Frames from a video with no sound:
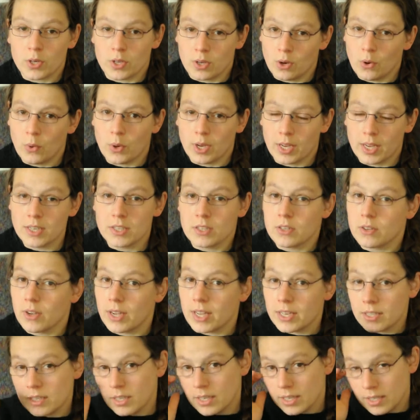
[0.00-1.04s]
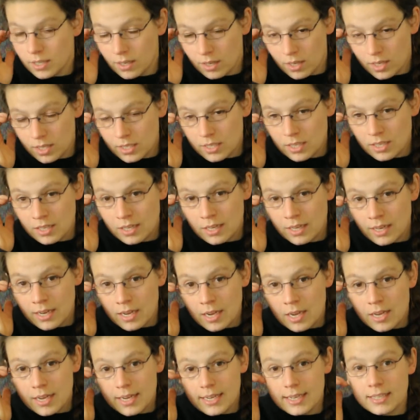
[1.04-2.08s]
going into hand-dyed yarns.
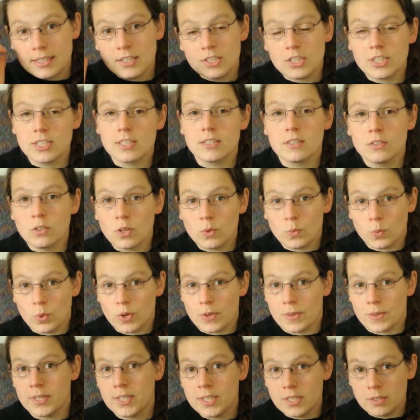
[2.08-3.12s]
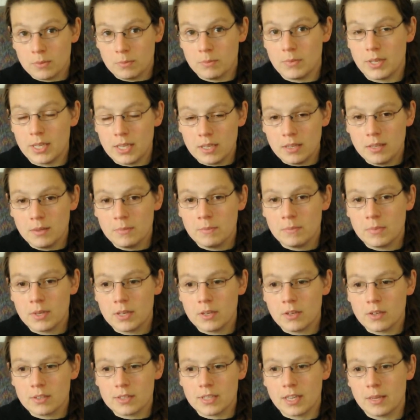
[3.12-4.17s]
It's just not worth it to me,
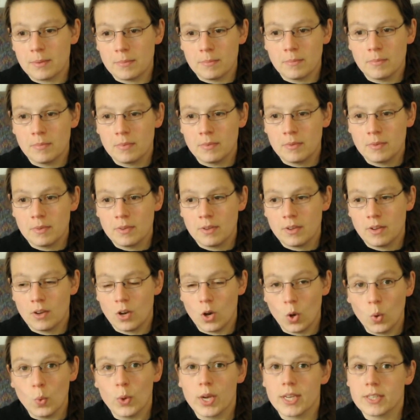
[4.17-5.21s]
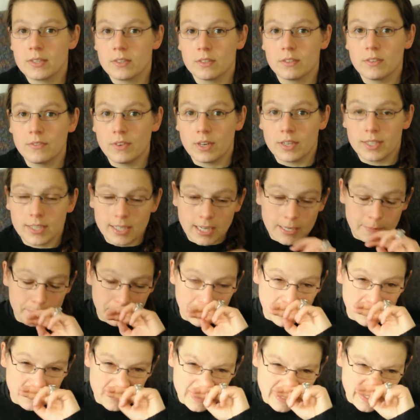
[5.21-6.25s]
because I'm always on a very tight
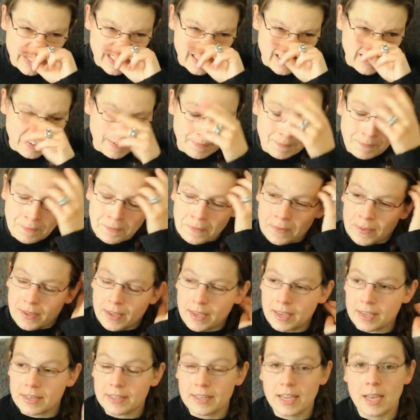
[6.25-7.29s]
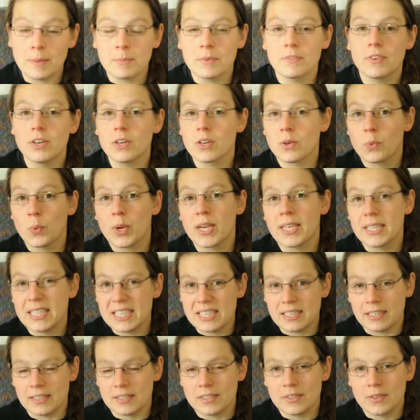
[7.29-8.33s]
budget, and I'm a very quick
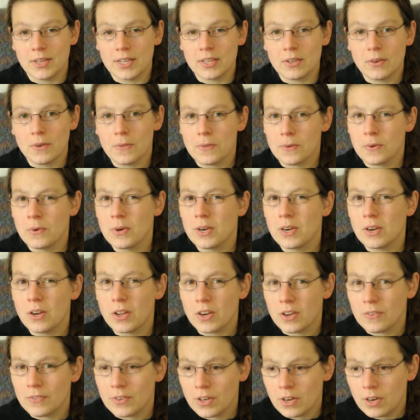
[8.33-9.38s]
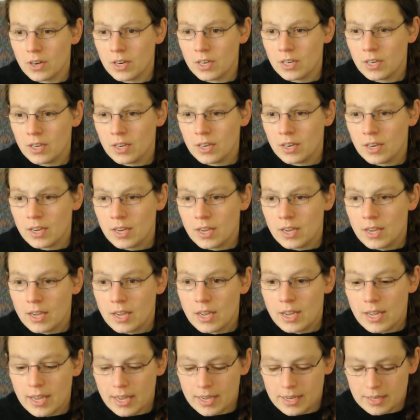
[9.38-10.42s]
knitter, so I go through a lot of yarn.
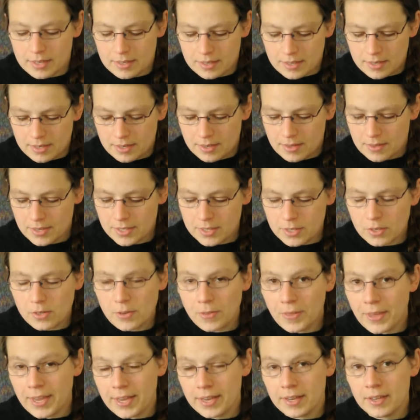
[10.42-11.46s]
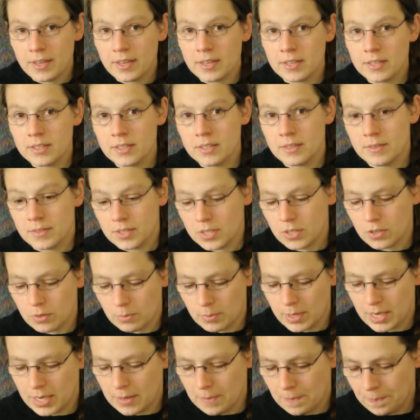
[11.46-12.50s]
And this whole thing took
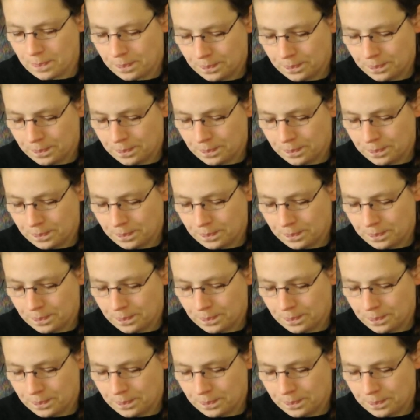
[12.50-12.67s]
me